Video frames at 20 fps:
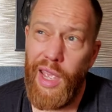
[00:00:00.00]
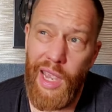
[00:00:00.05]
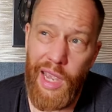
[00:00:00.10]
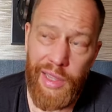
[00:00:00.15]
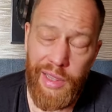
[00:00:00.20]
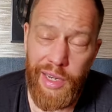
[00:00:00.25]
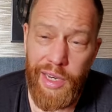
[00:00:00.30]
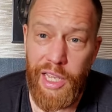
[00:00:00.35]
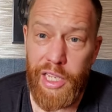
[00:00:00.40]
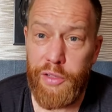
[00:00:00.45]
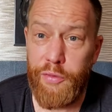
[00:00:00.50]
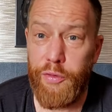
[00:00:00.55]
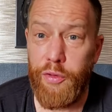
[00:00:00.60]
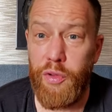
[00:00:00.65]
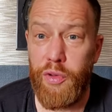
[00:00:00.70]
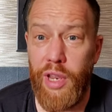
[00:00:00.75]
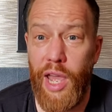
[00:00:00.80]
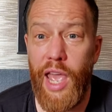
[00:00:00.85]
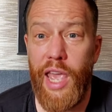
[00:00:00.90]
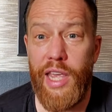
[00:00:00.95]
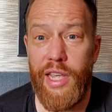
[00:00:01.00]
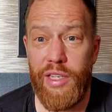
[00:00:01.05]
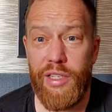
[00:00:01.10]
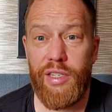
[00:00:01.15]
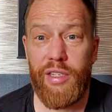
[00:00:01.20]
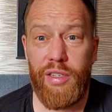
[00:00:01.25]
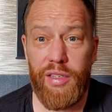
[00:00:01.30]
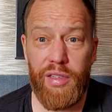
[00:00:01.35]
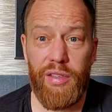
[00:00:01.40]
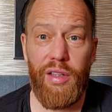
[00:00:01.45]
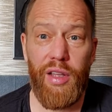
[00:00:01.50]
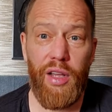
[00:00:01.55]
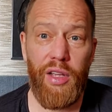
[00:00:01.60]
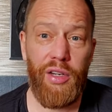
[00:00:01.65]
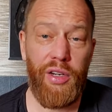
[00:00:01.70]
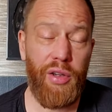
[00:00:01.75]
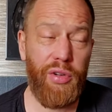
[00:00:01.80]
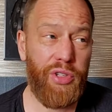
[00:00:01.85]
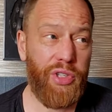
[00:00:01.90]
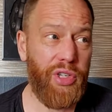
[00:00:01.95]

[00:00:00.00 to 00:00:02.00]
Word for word: in the next few days you know,